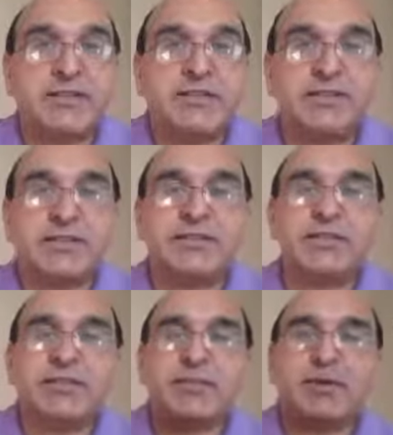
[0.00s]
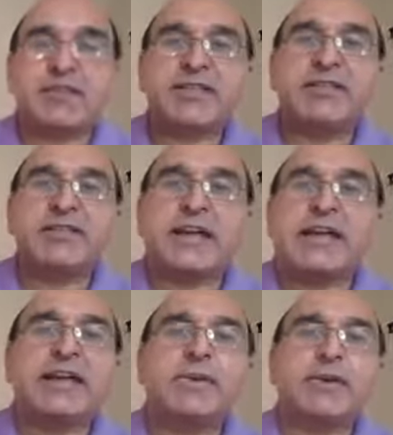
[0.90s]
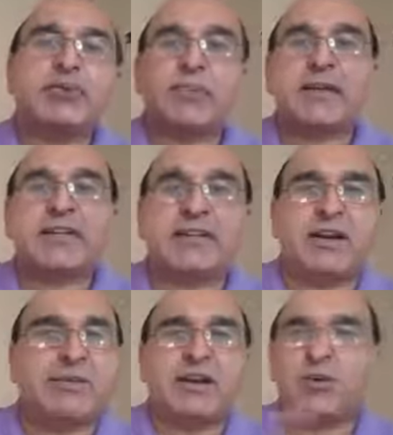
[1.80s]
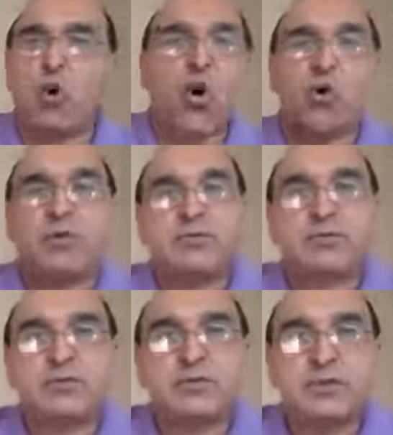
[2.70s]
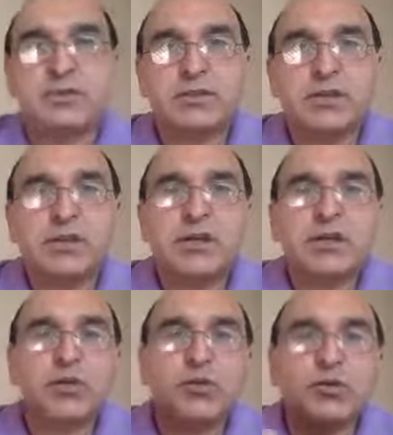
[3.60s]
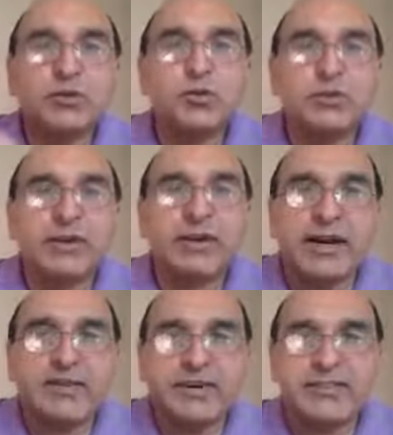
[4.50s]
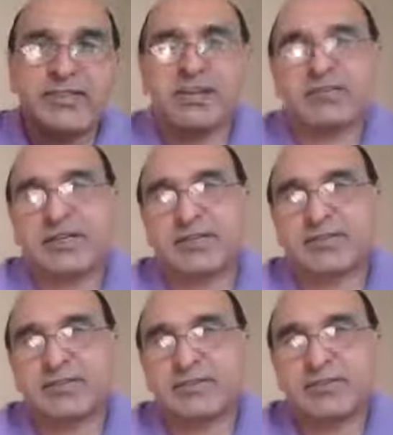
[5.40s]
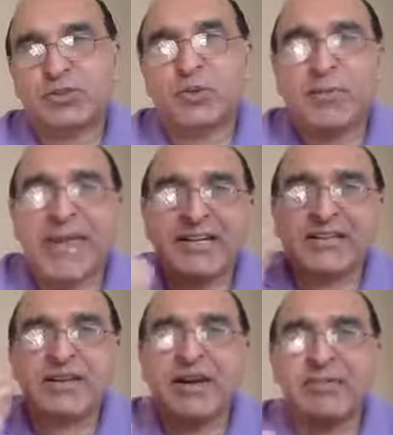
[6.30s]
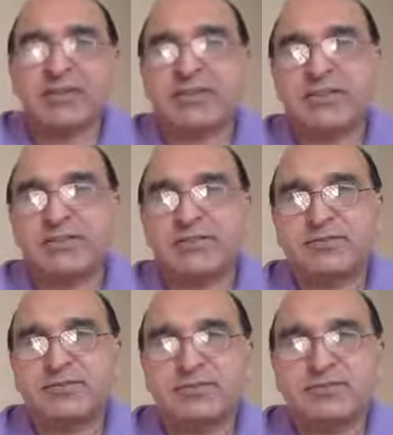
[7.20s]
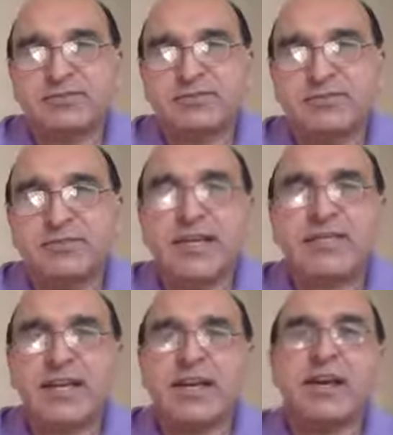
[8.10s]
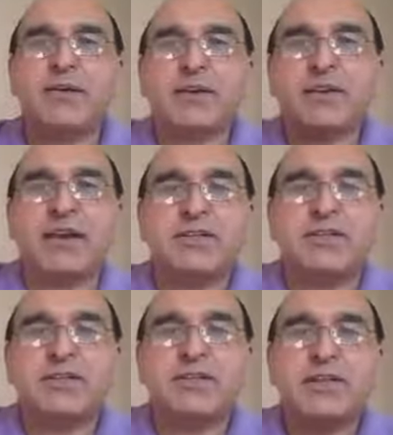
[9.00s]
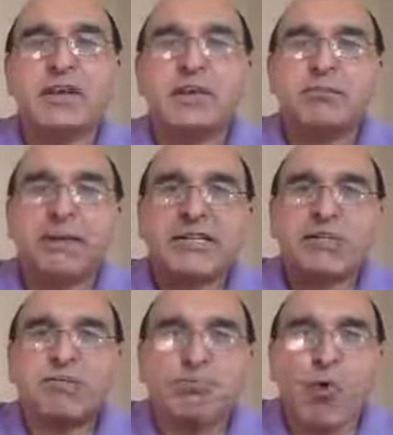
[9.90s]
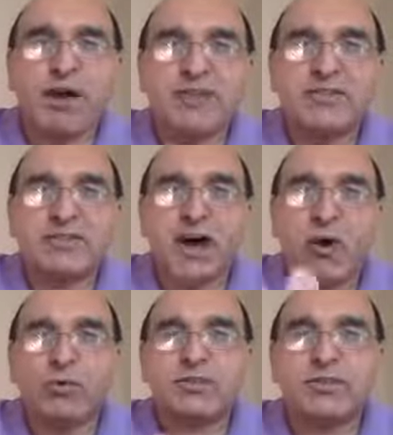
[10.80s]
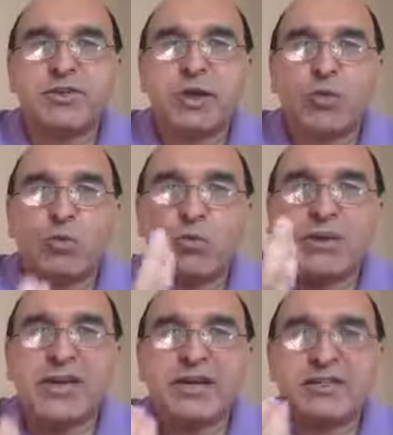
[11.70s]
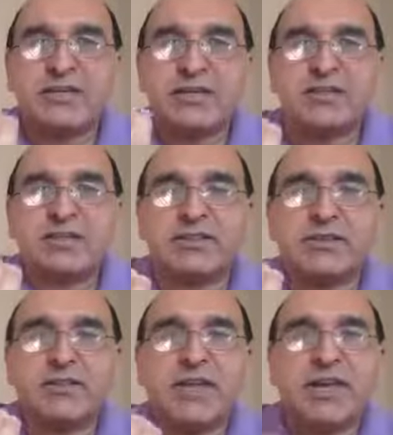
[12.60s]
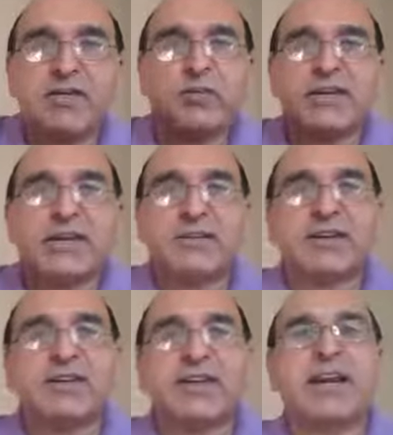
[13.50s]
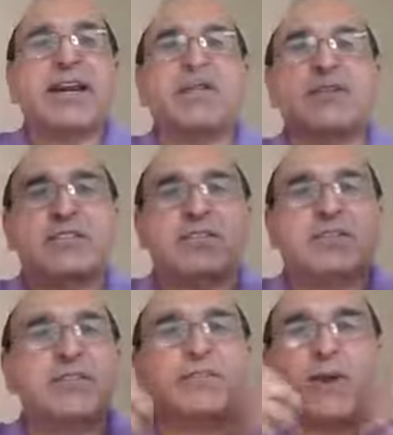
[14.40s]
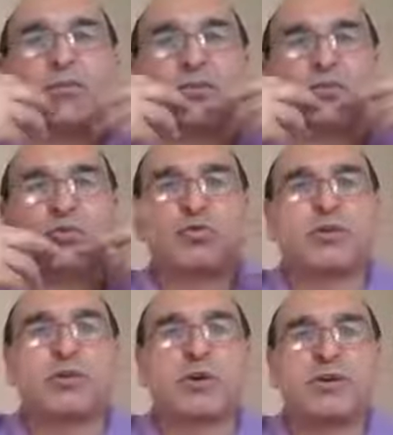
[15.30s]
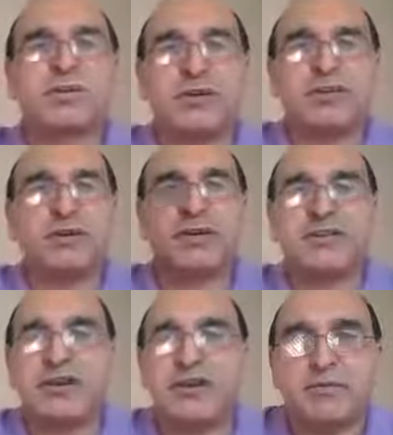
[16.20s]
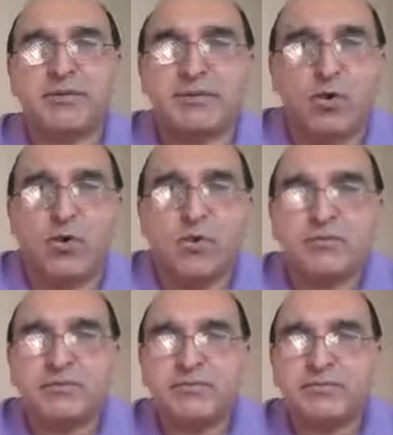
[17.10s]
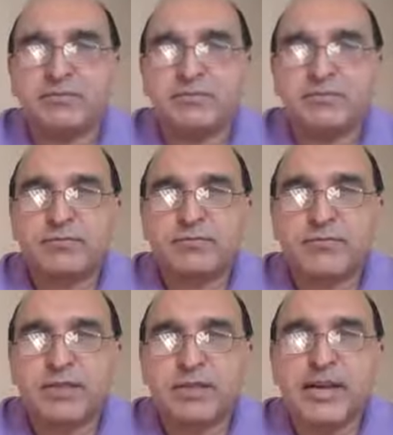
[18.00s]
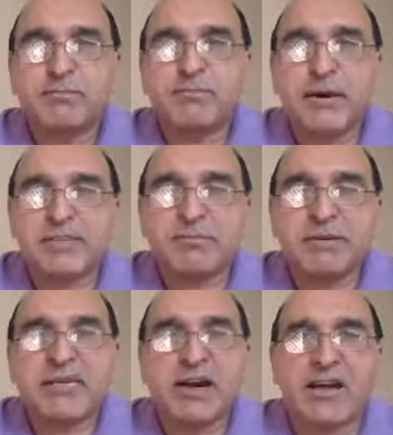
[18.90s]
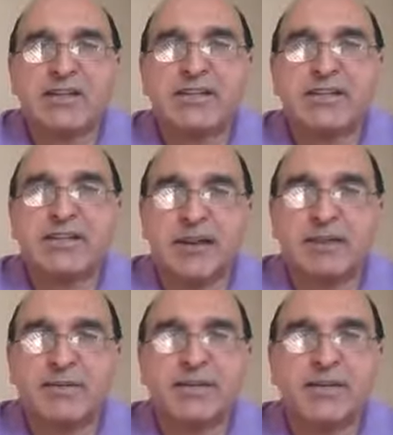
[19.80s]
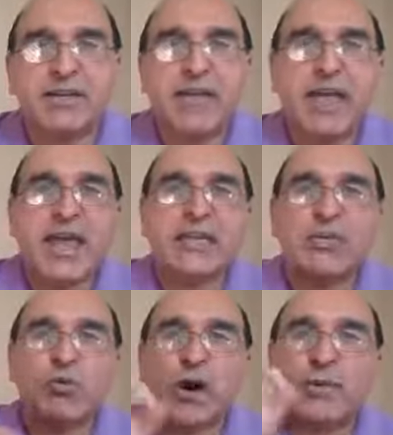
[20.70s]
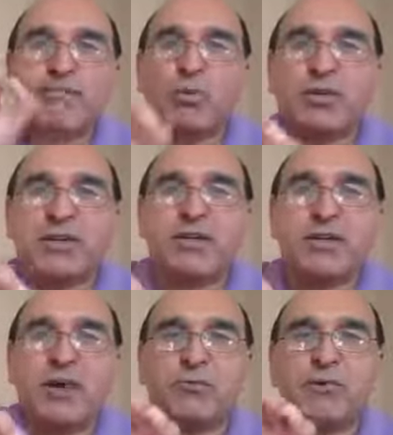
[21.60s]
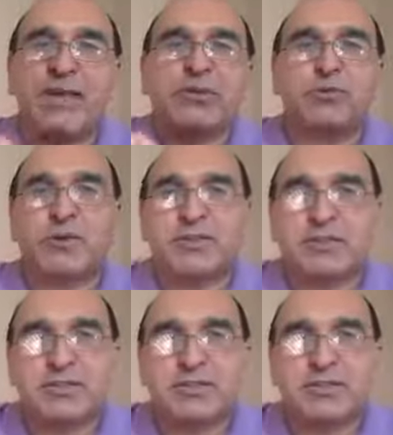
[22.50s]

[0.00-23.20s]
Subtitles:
in a sense. Somebody said it irrelevant to make it relevant. No. To show the relevancy of things, to make it relevant, not the irrelevant relevant, but to point out where is the thing. You cannot make an irrelevant thing just by using words and make it relevant. No. It must be already relevant, and you are putting a value to it,